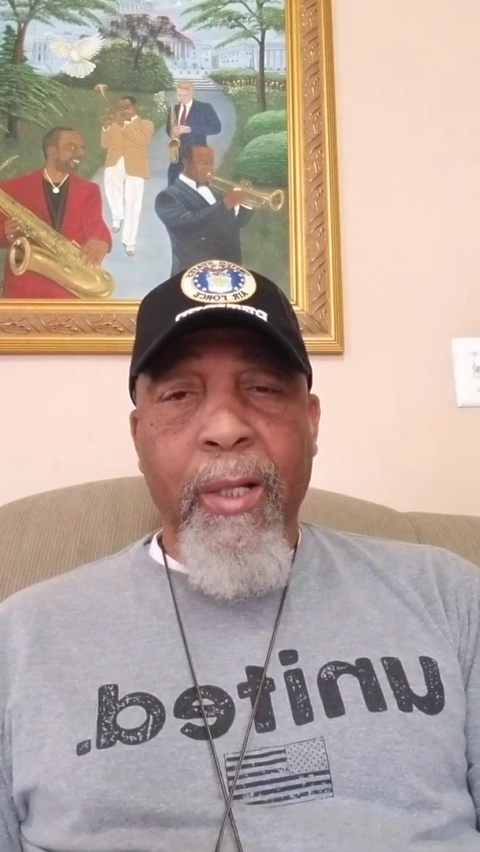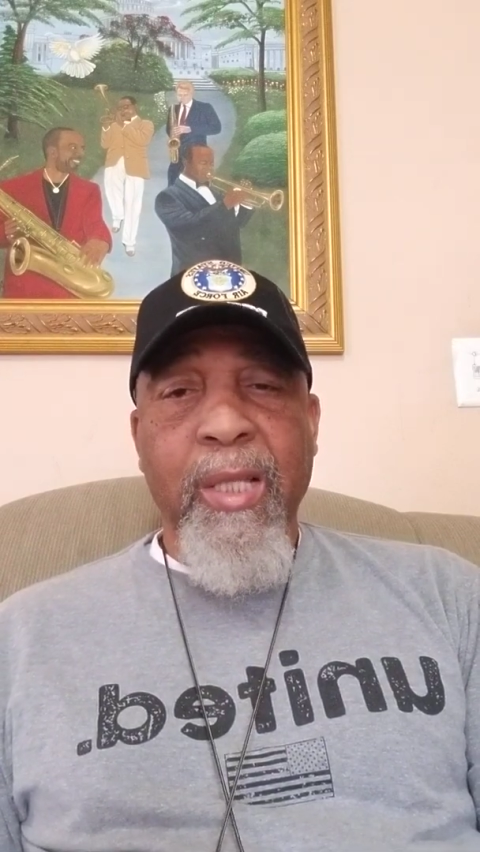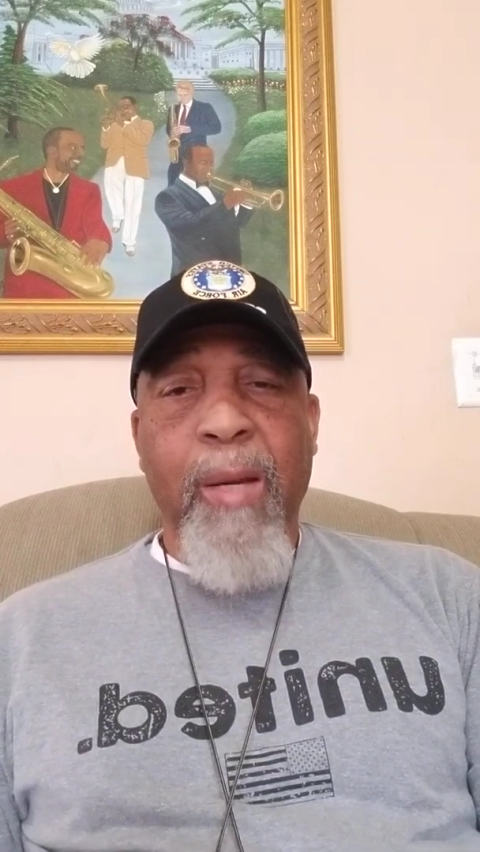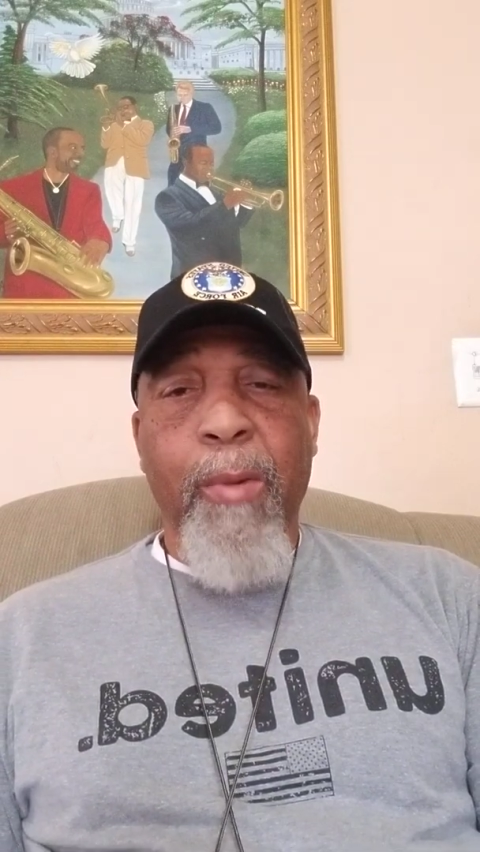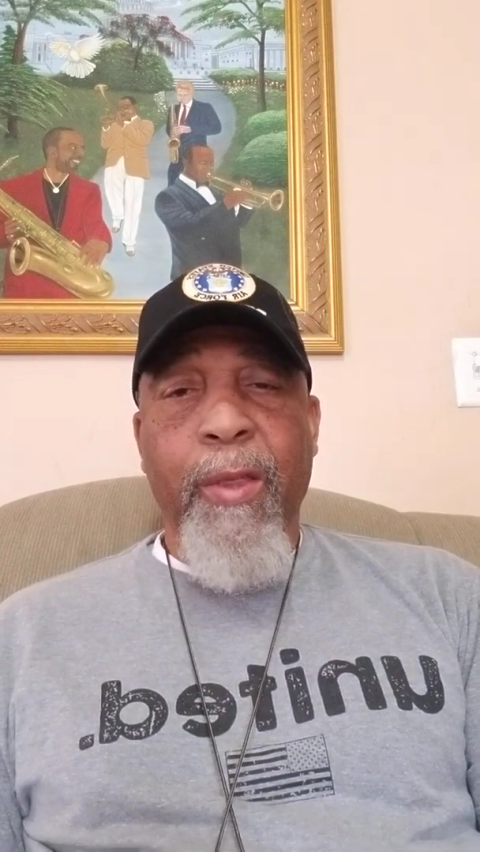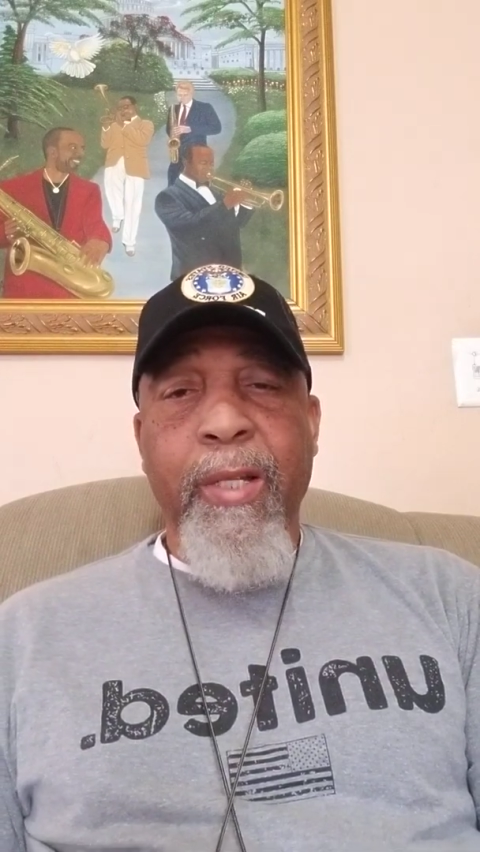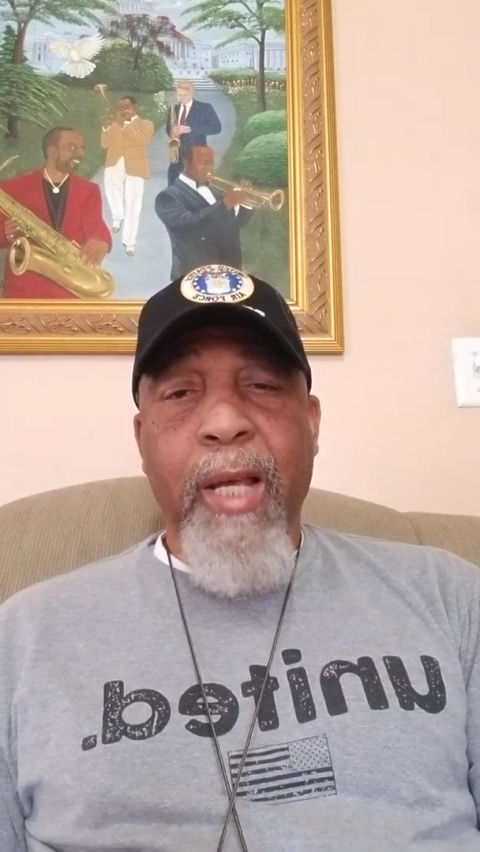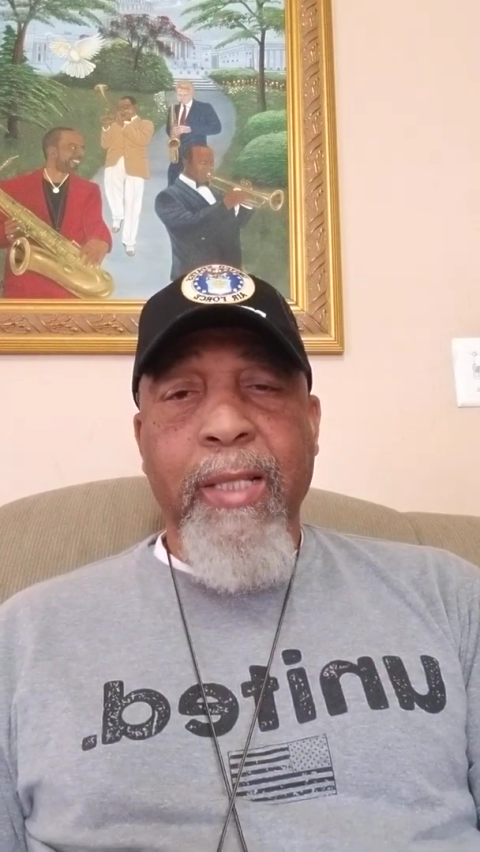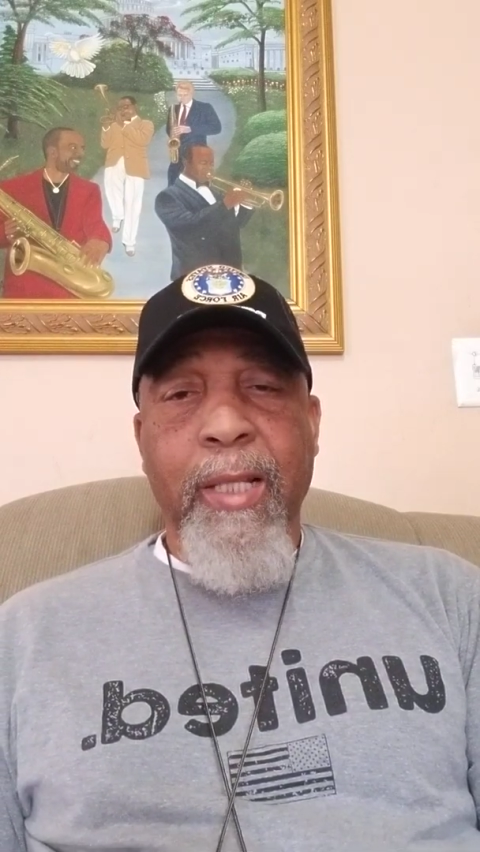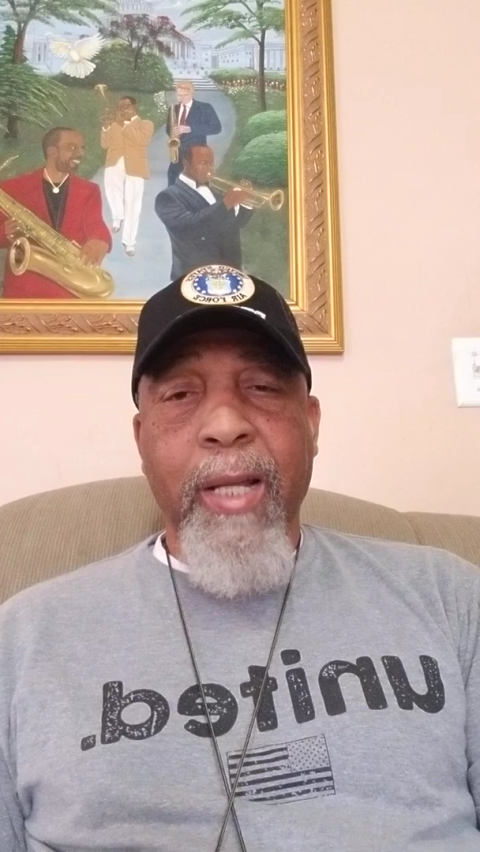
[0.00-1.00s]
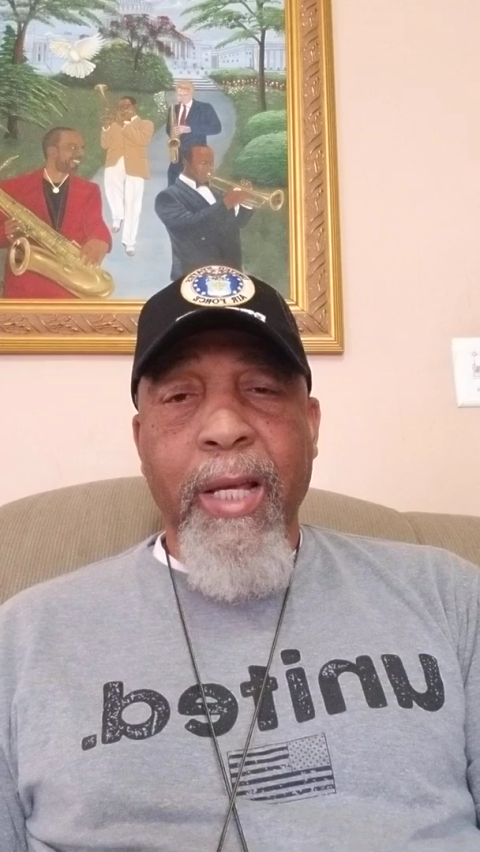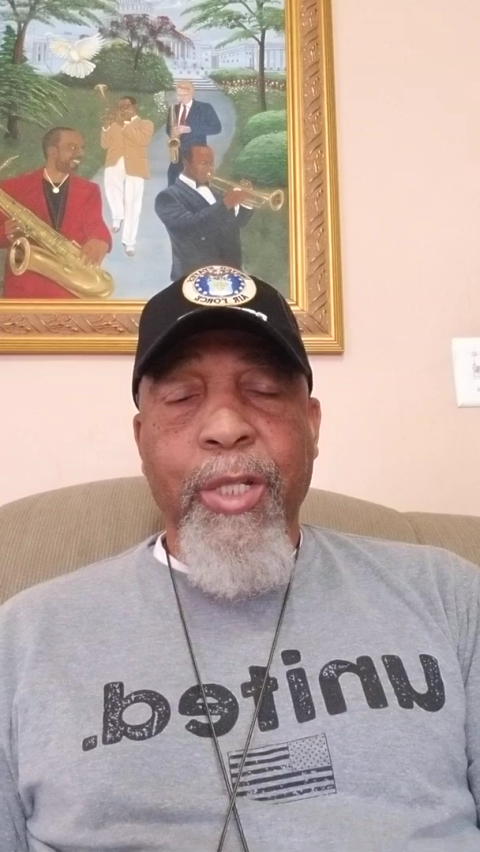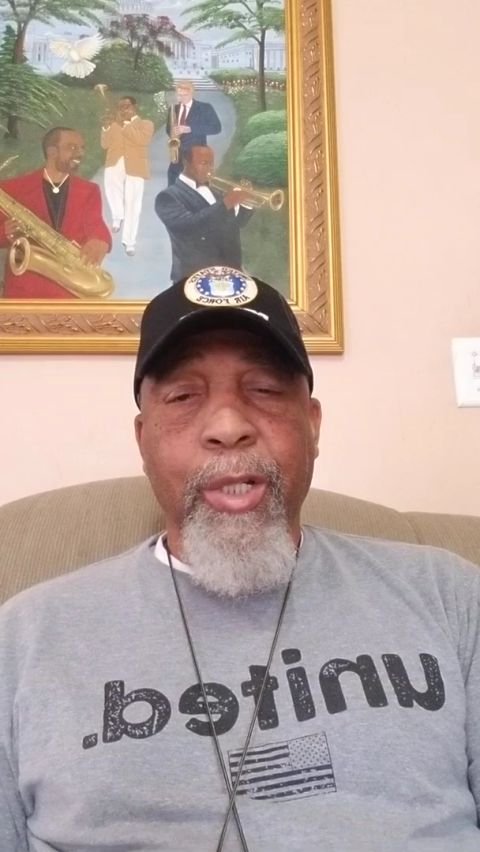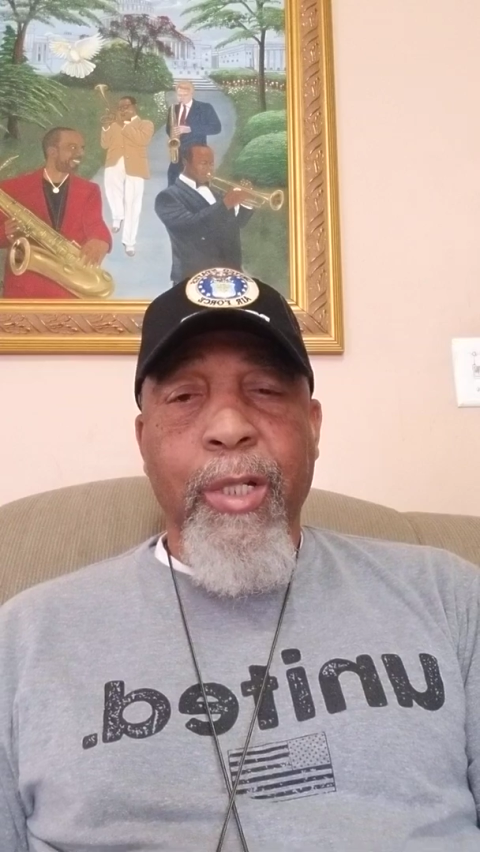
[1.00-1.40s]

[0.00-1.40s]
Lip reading: some other designation,